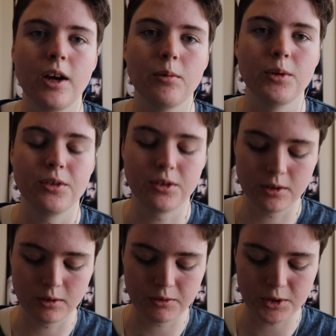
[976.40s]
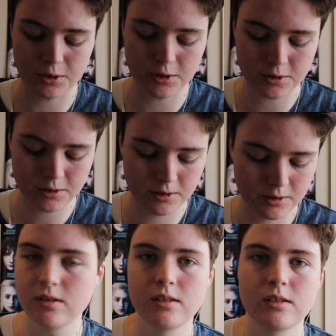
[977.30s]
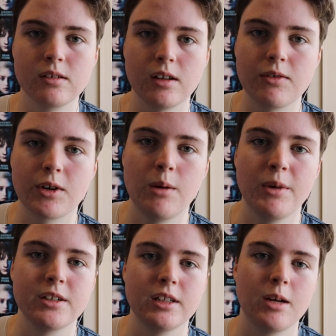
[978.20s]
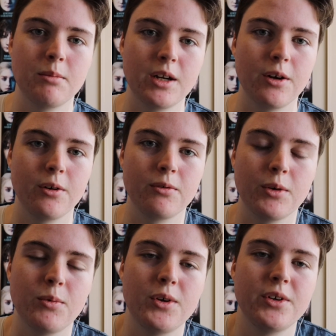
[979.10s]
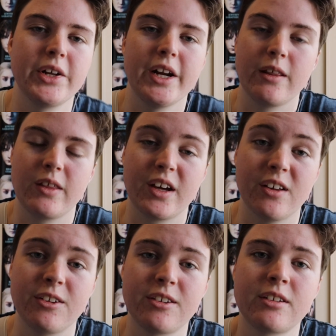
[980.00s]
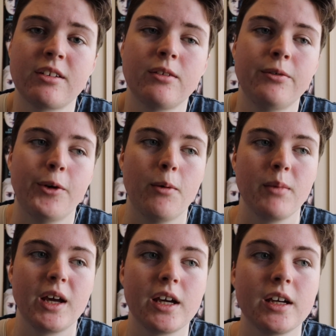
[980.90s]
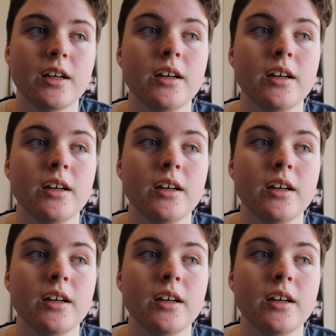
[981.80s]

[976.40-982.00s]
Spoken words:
That was the review. Leave a comment to let me know if you want anything else from me.